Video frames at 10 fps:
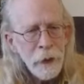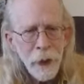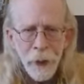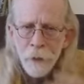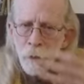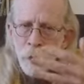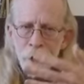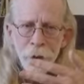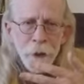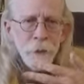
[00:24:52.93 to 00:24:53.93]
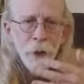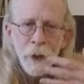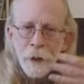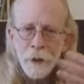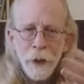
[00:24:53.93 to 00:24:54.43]
And really
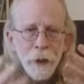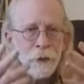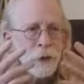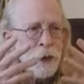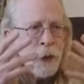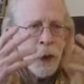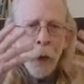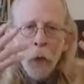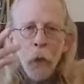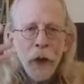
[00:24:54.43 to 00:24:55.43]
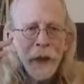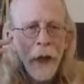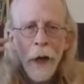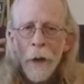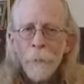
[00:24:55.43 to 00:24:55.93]
recognize what
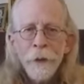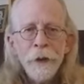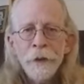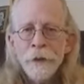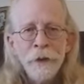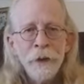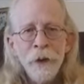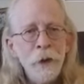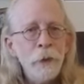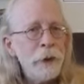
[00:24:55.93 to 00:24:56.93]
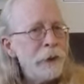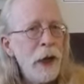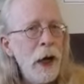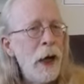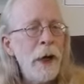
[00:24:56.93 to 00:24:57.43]
happens with the
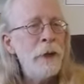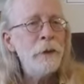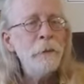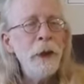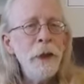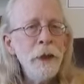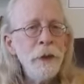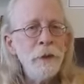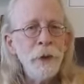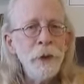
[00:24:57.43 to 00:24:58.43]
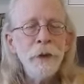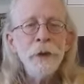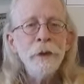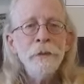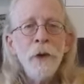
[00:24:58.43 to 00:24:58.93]
higher mind when you're
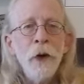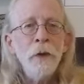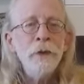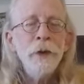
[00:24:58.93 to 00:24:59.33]
involving